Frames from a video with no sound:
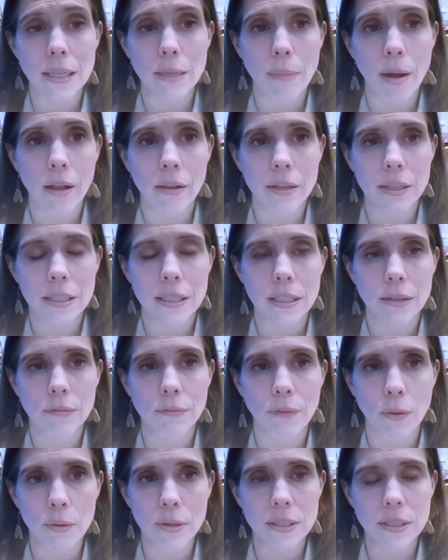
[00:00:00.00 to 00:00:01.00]
policy
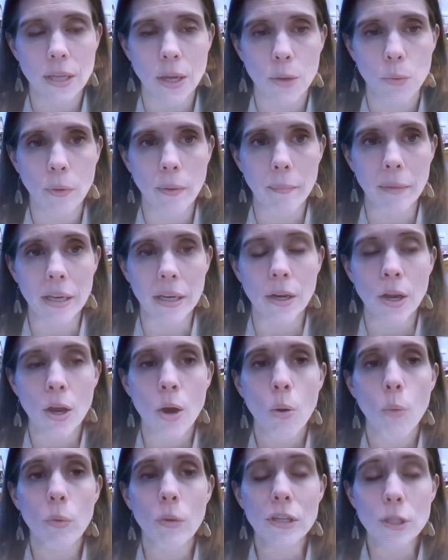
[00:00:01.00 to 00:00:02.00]
focused on women.
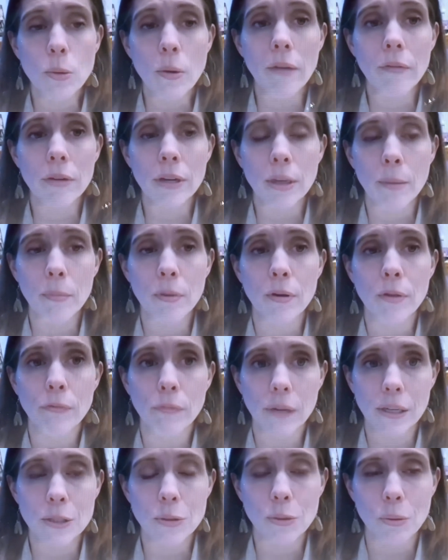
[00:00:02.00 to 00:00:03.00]
We do have a number of
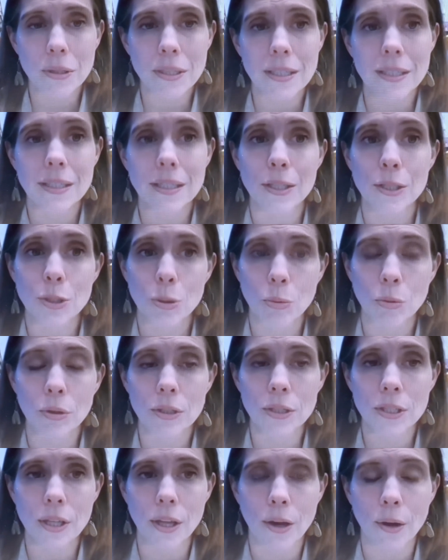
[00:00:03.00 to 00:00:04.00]
resources and
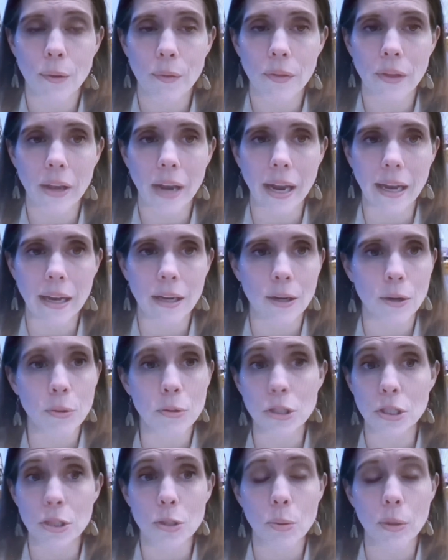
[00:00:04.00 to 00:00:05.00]
tools, though, that I can
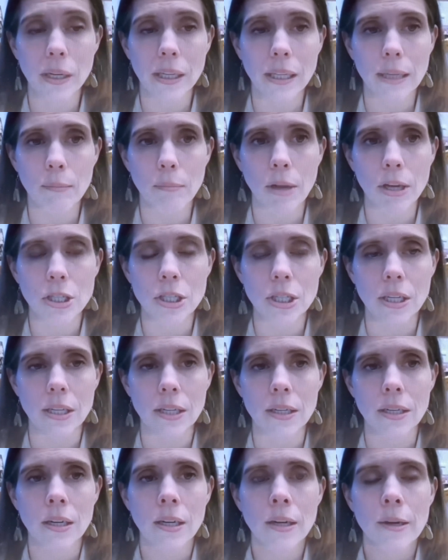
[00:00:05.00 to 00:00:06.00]
just quickly
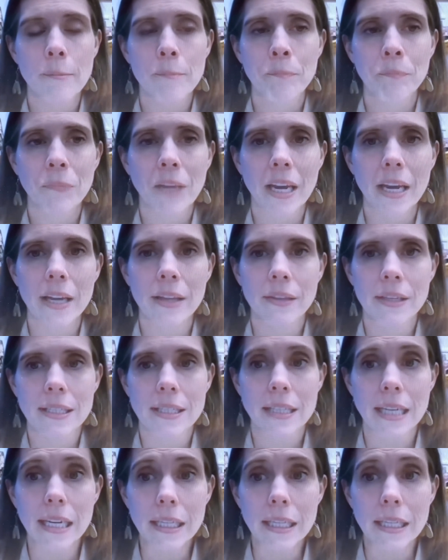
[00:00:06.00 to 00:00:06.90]
mention. In the State